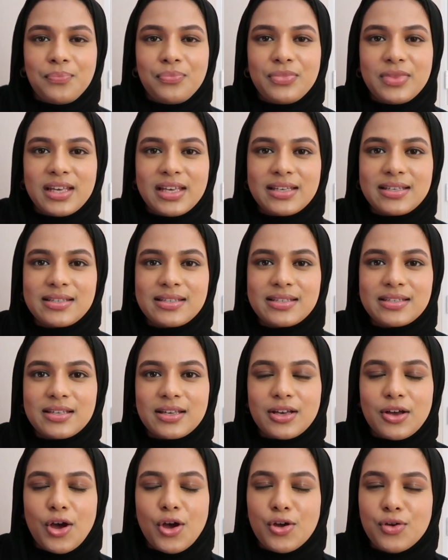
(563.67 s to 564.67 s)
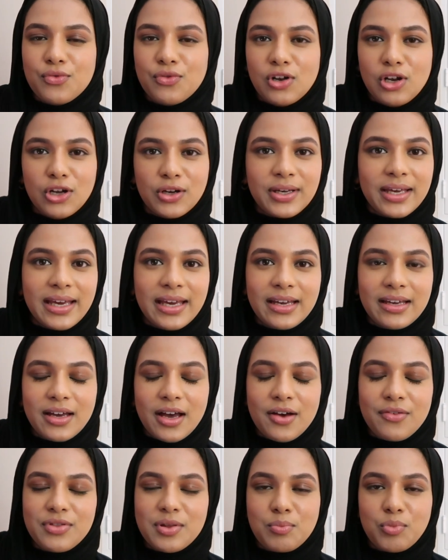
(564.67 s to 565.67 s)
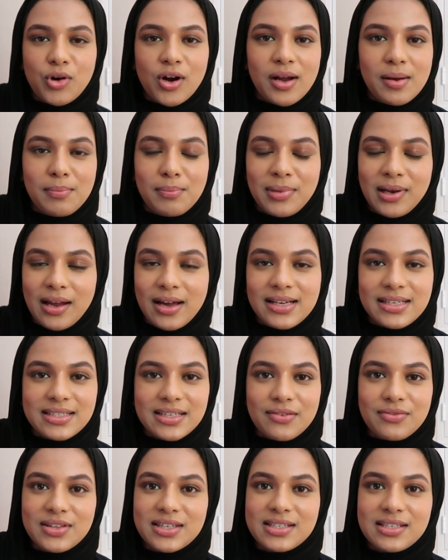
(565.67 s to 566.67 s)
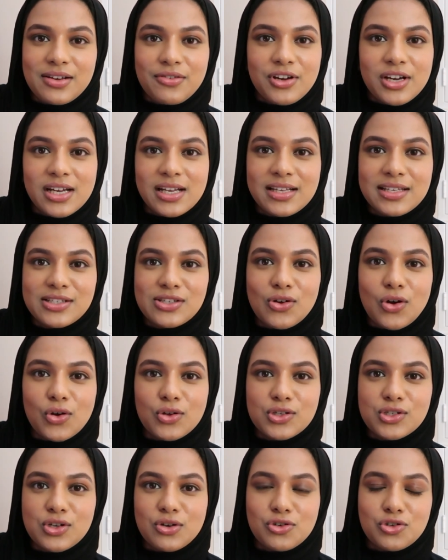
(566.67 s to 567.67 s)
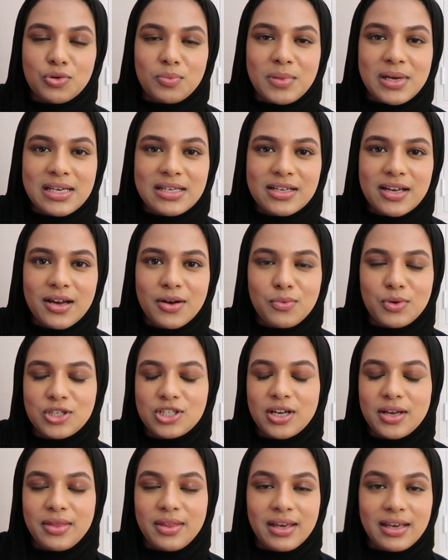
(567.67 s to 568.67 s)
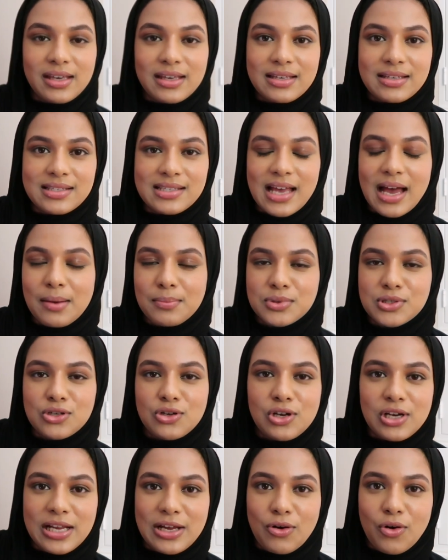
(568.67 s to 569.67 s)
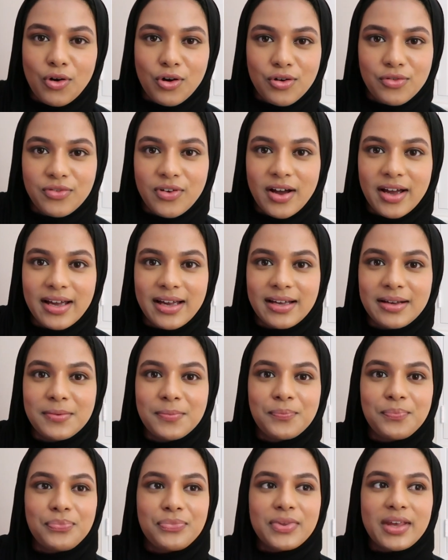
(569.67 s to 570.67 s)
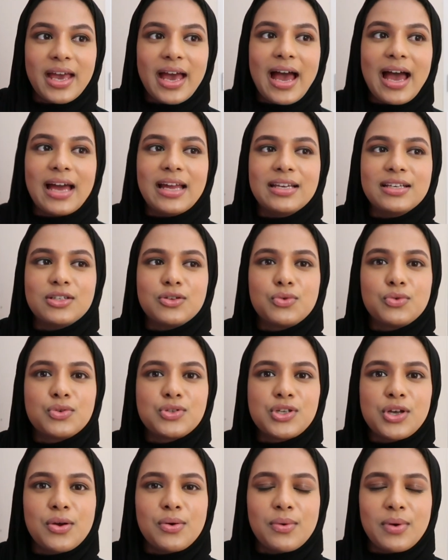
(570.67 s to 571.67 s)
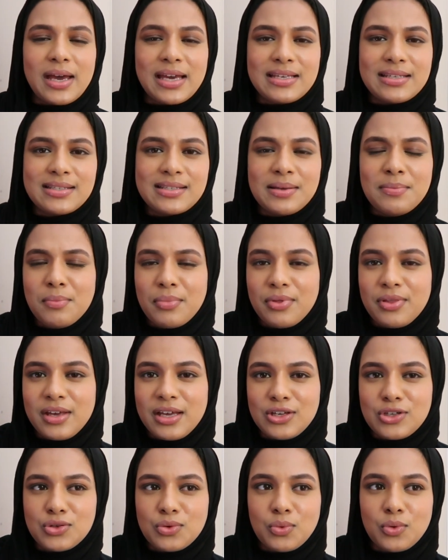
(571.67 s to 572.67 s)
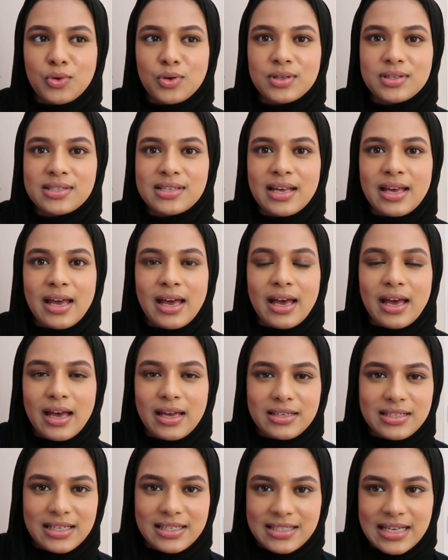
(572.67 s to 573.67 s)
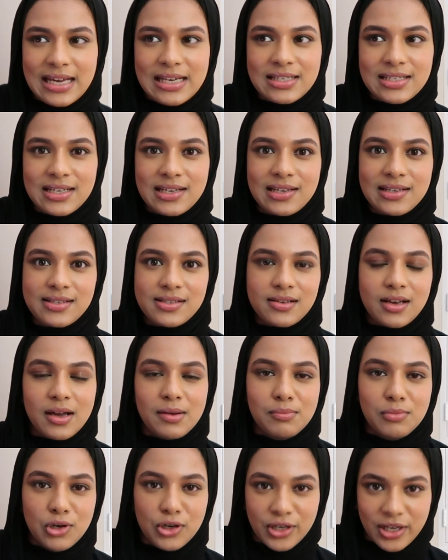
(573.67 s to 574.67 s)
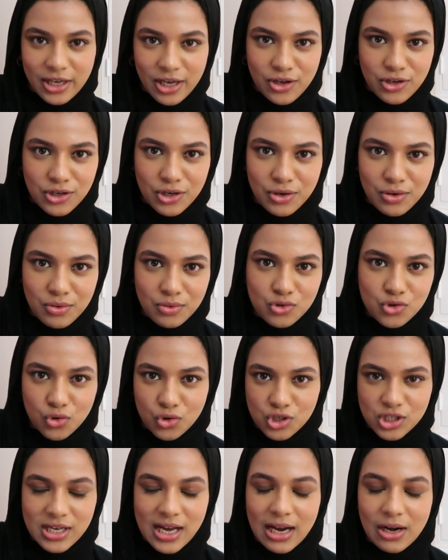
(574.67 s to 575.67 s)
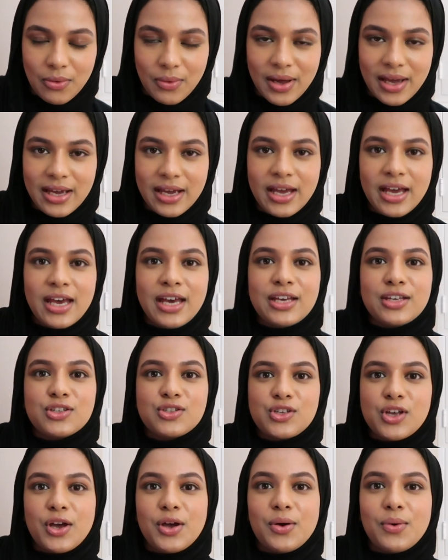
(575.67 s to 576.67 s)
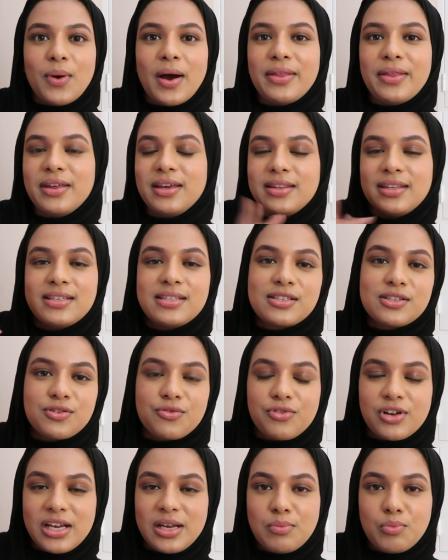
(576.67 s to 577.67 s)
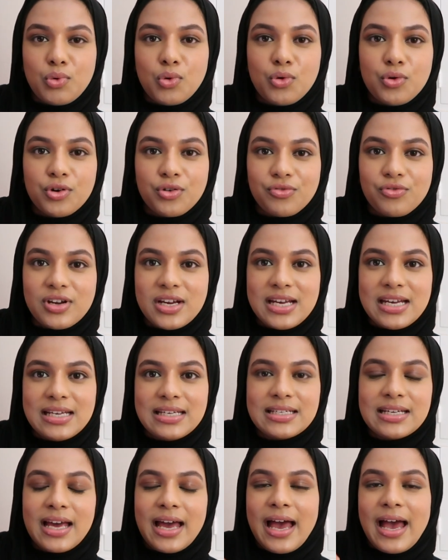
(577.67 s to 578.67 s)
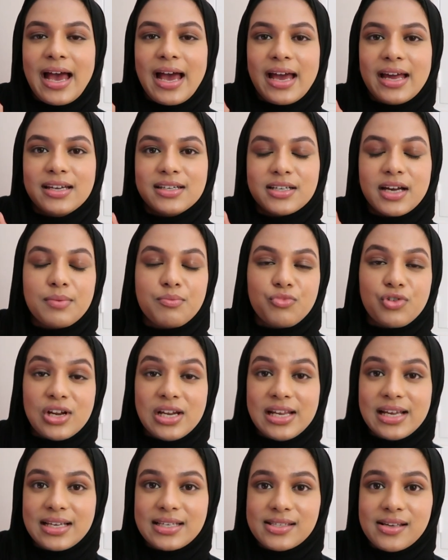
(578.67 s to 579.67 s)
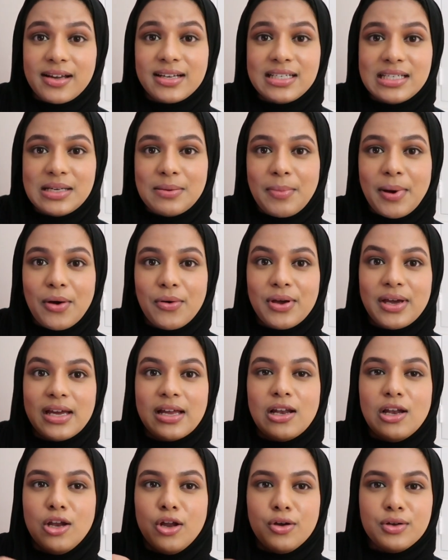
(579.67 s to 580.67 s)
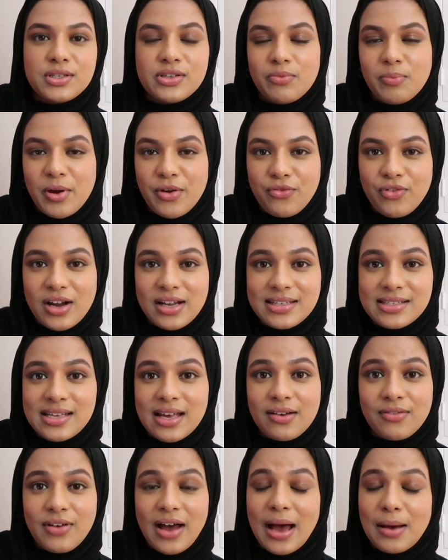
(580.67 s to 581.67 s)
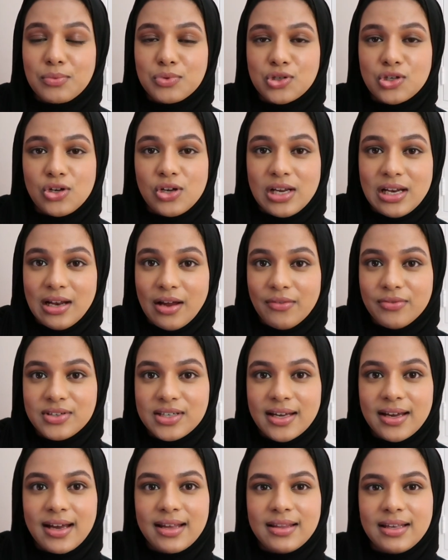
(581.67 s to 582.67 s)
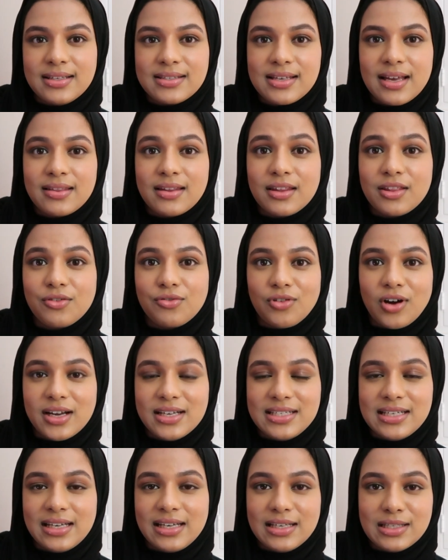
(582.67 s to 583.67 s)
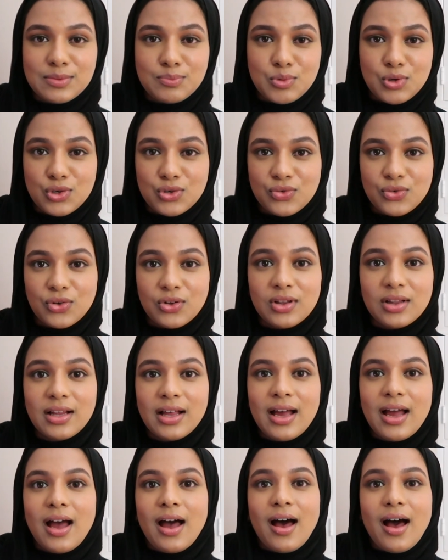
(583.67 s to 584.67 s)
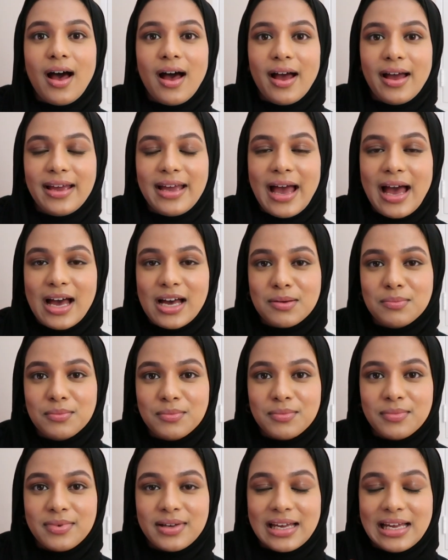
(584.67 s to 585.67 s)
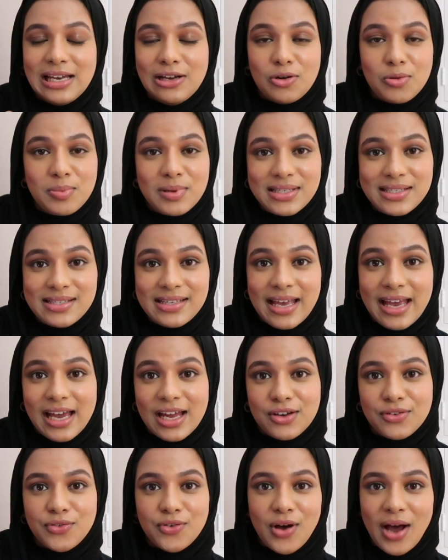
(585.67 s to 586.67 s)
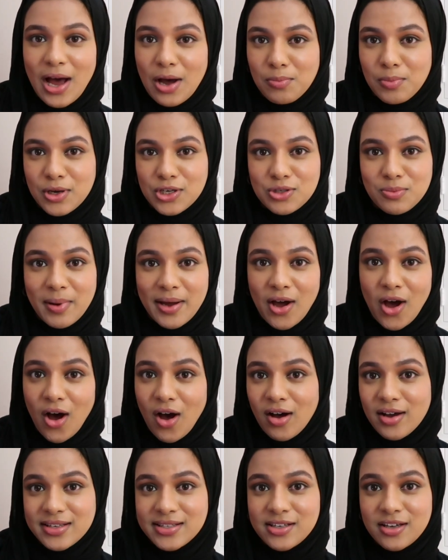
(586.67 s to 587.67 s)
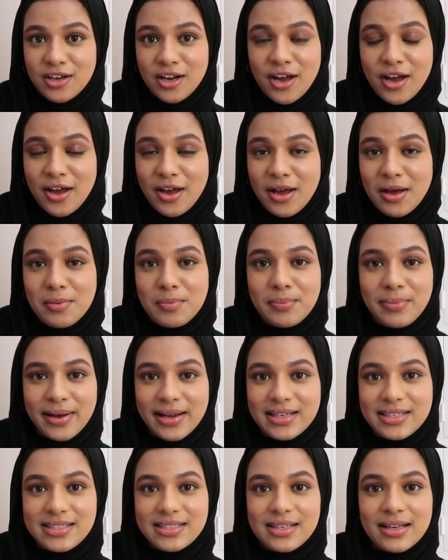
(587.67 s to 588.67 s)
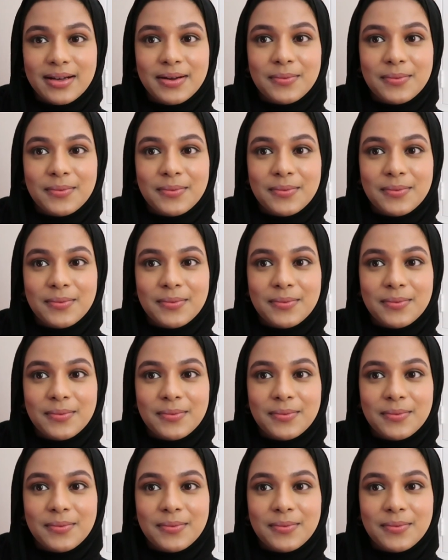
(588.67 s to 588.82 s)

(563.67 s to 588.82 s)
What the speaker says: this overlooking of the plight of the Syrians on social media, which I think is absolutely horrifying, and also a sympathy towards dictators. I'm looking at you, George Galloway. So I think this is a really important read, and I'm really excited about it. Loads of my friends have absolutely loved it and they said that the writing is beautiful. I am a little bit scared for how much my heart is going to hurt, but